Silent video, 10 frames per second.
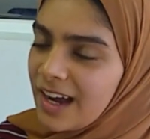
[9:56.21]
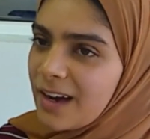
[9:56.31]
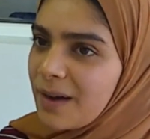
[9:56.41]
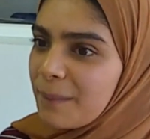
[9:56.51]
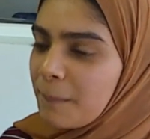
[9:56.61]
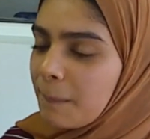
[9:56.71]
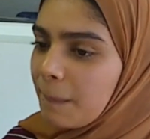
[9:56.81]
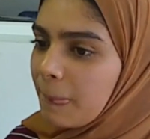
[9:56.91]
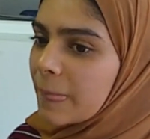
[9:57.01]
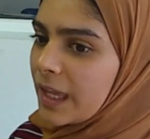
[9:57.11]

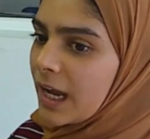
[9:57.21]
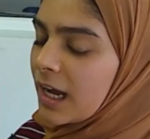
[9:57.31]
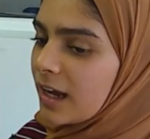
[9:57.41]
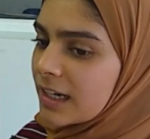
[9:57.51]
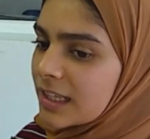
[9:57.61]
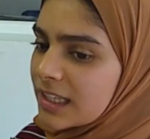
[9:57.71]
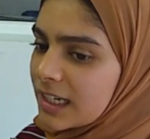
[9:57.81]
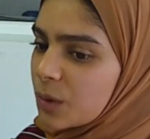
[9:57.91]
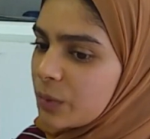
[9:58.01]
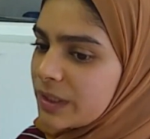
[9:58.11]
And I
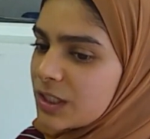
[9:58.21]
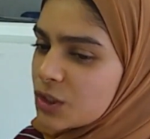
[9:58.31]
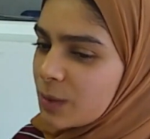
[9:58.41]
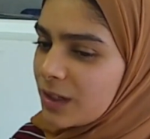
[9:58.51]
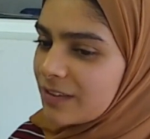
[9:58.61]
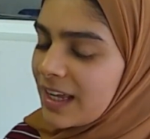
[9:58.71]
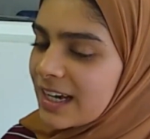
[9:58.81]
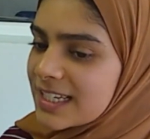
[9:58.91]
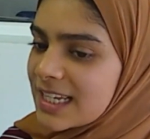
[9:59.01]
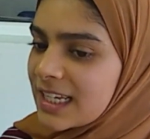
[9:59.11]
think we need to do a lot of that,
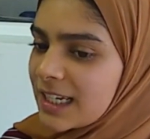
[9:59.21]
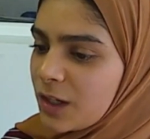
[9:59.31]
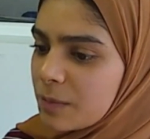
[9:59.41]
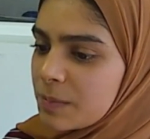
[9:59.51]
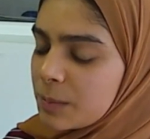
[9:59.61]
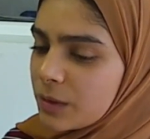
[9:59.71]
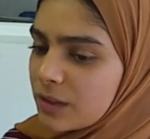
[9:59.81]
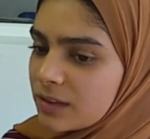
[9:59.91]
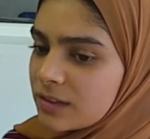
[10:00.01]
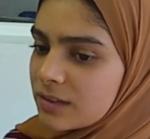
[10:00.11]
because I think a lot of
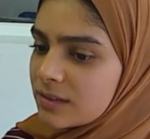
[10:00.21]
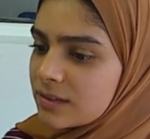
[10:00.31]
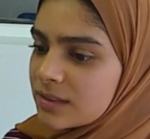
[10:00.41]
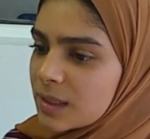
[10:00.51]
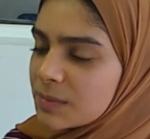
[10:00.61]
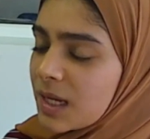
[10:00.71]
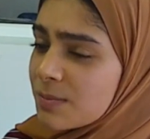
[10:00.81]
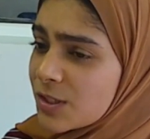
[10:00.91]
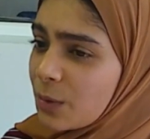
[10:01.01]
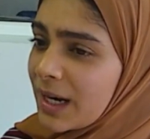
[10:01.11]
people
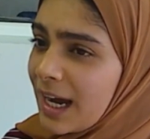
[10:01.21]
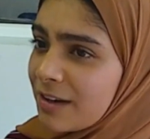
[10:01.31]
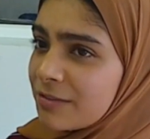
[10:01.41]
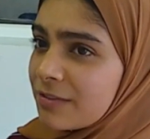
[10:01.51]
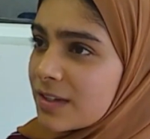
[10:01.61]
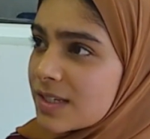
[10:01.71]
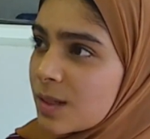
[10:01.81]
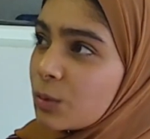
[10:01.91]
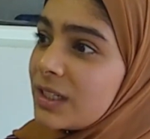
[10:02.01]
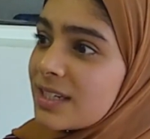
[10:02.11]
sometimes don't have
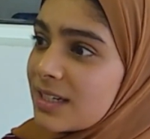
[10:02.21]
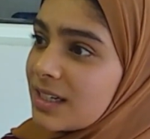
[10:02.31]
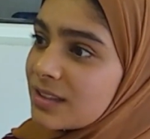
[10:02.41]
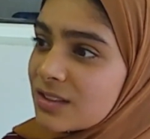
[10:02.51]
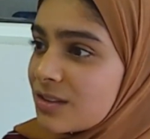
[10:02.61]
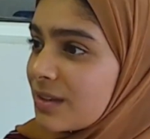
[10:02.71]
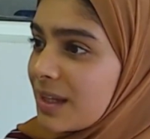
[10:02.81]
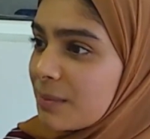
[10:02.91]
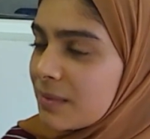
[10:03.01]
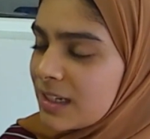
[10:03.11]
someone listening to
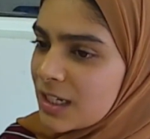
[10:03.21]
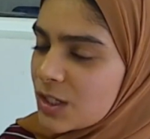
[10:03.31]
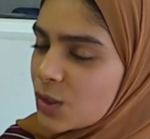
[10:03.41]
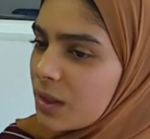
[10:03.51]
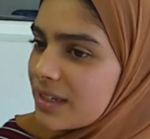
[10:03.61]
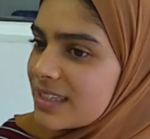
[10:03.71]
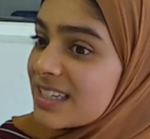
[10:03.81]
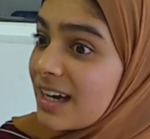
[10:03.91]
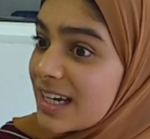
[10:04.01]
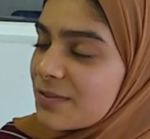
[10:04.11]
them. So
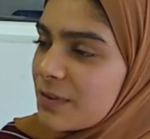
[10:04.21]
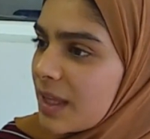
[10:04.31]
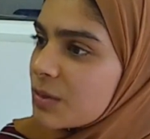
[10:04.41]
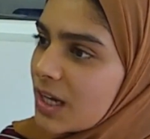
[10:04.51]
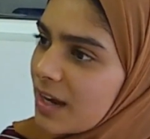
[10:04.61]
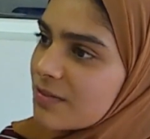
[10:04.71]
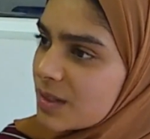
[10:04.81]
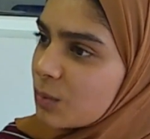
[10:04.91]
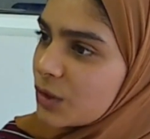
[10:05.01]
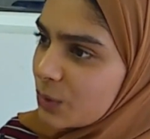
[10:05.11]
it's nice for them to have
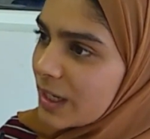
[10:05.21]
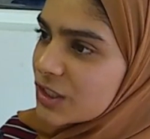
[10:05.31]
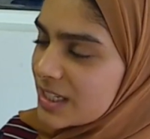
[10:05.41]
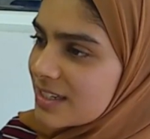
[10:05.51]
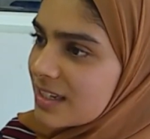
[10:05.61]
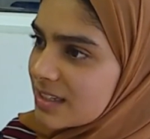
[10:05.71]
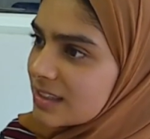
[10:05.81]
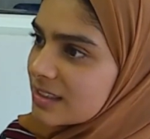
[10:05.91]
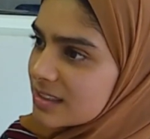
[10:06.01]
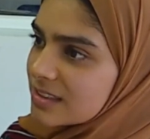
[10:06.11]
someone who actually sits and listens.